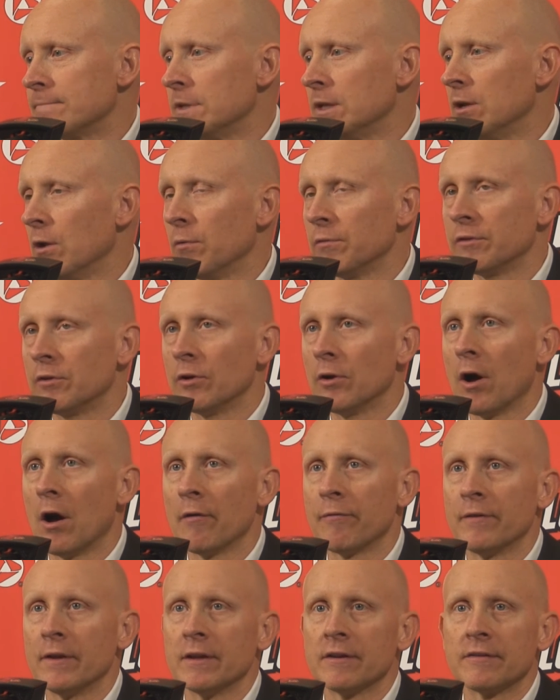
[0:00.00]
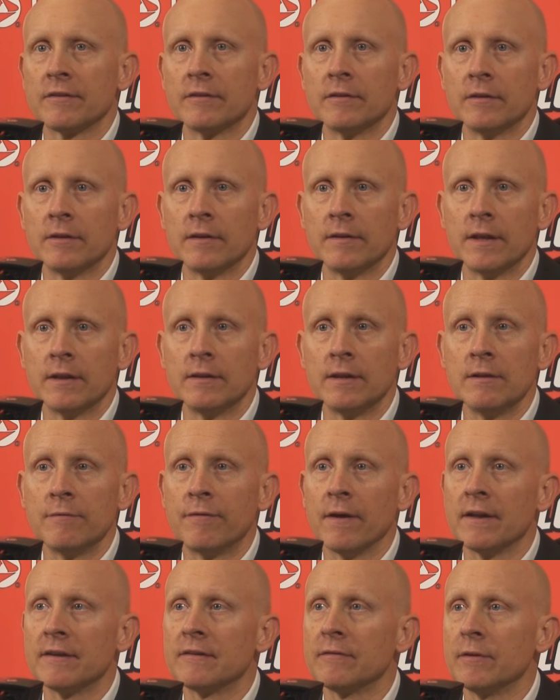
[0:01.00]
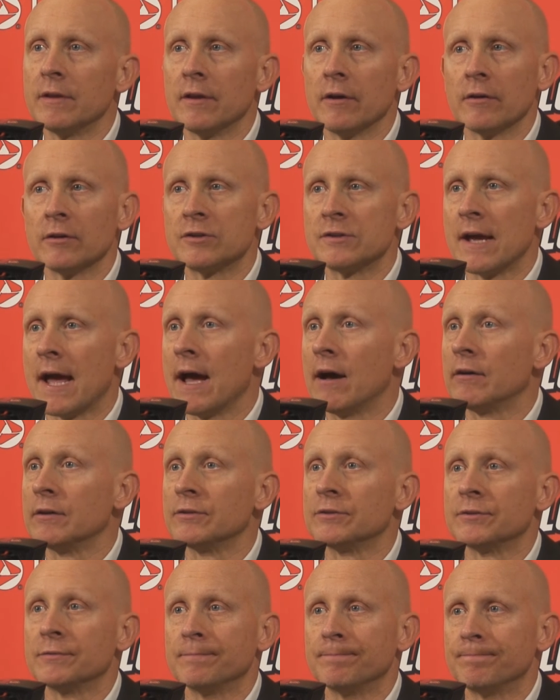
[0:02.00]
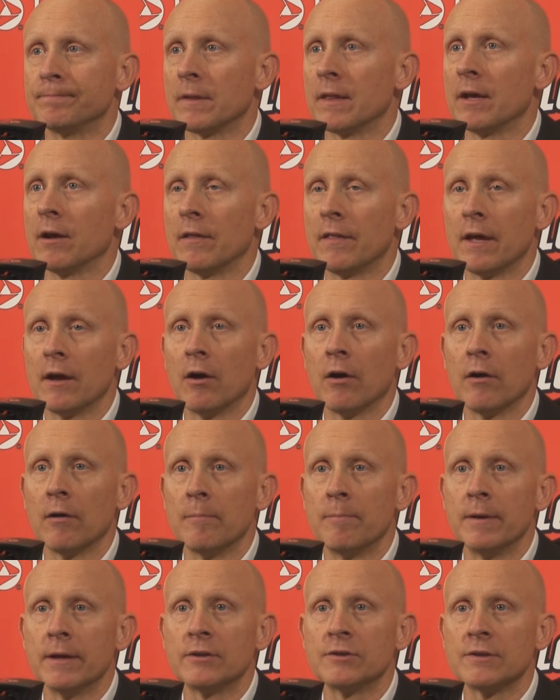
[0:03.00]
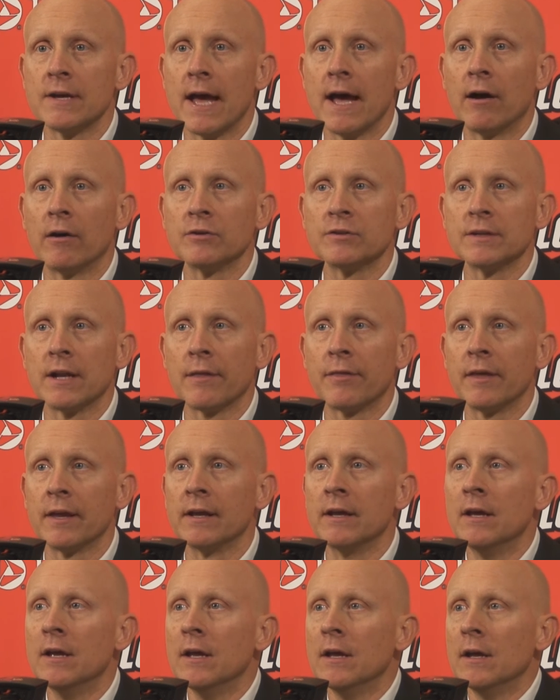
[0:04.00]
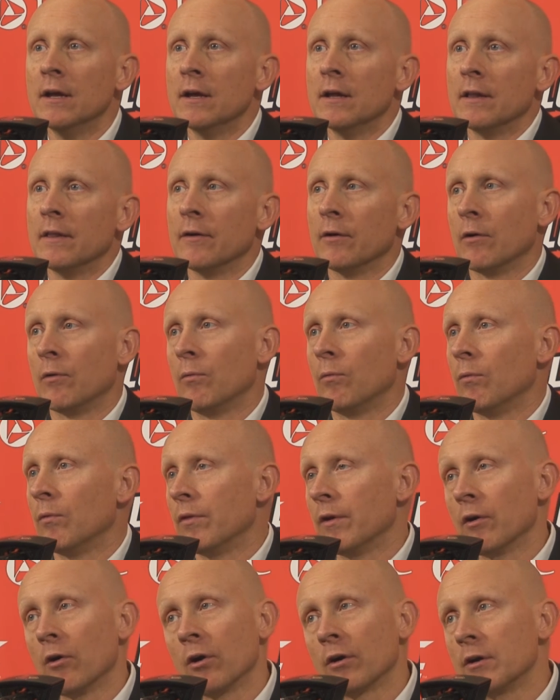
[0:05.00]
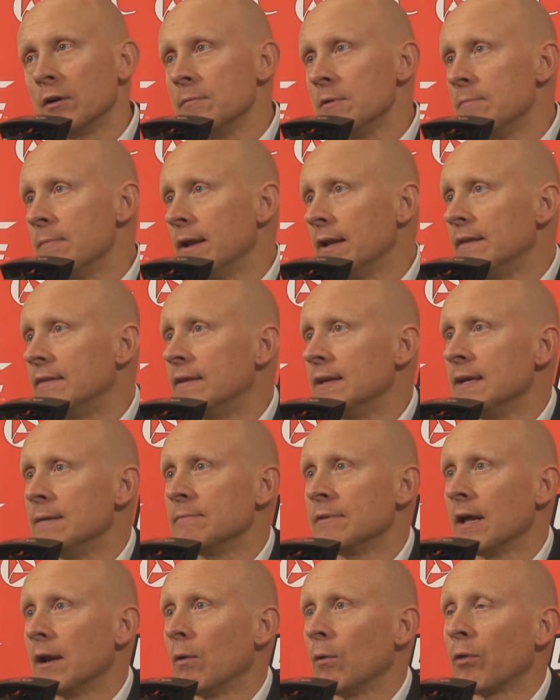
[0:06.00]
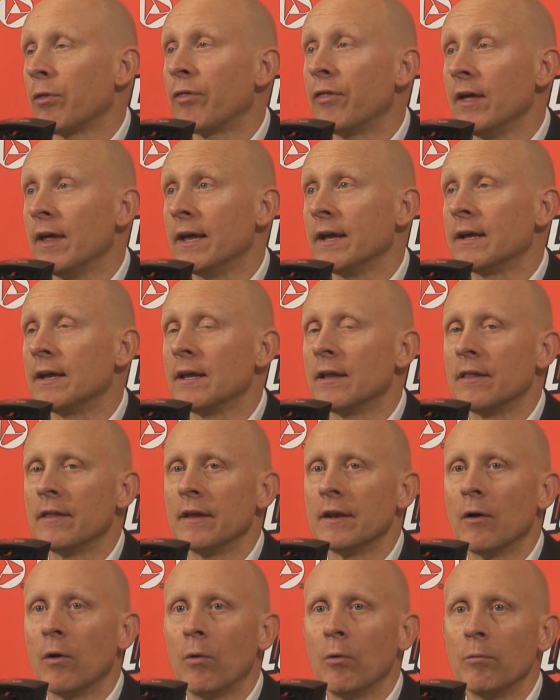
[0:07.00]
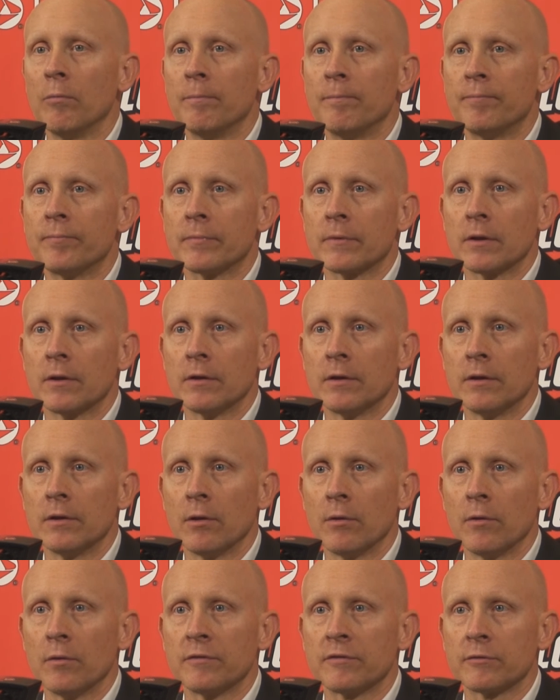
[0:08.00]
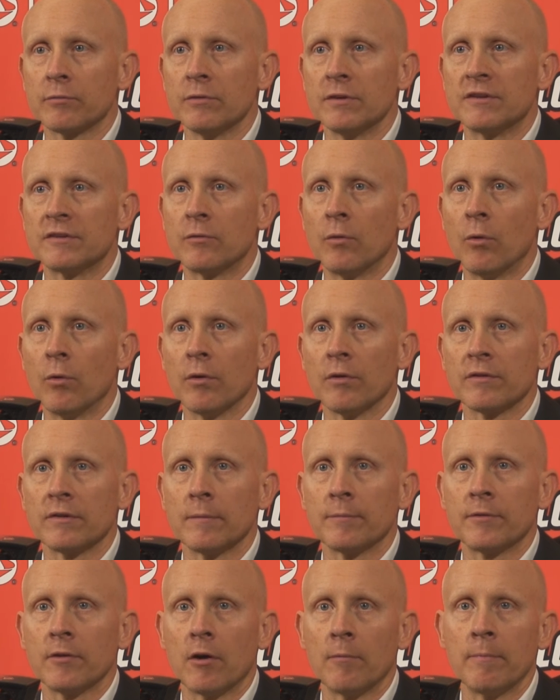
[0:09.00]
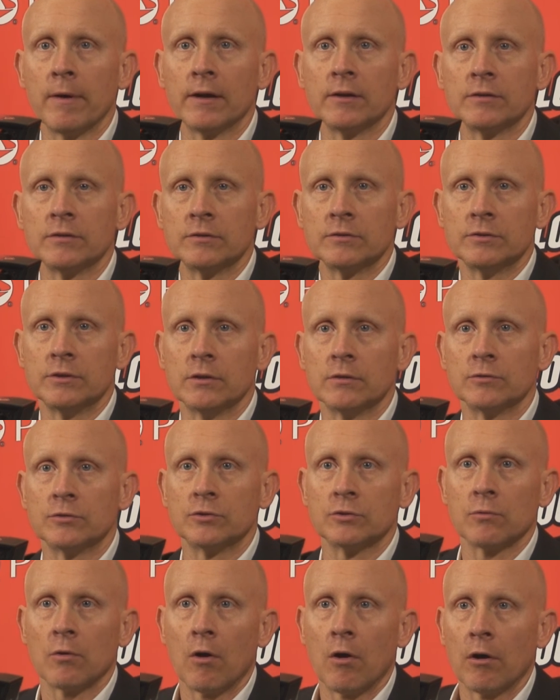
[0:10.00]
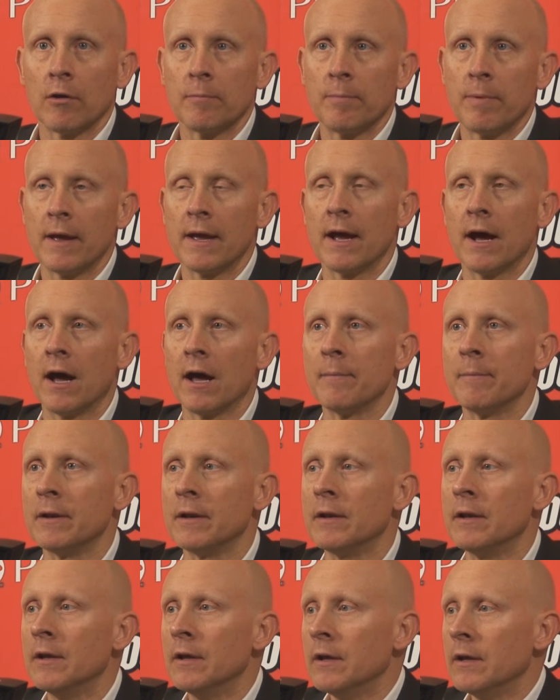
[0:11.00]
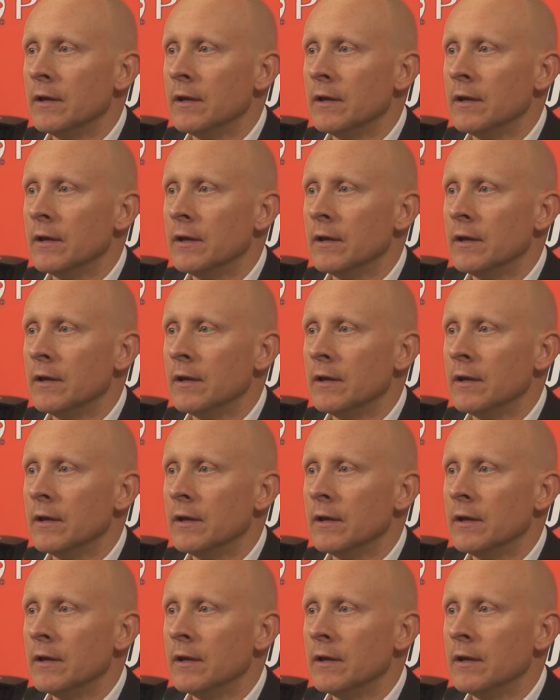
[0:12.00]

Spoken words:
you know, it was good offense. And then defensively, they're a challenge. They are a big challenge. And I think there aren't going to be many teams, I don't think, that hold, you know, those three scorers. And I'm talking about, you know, Gerard, Boeheim,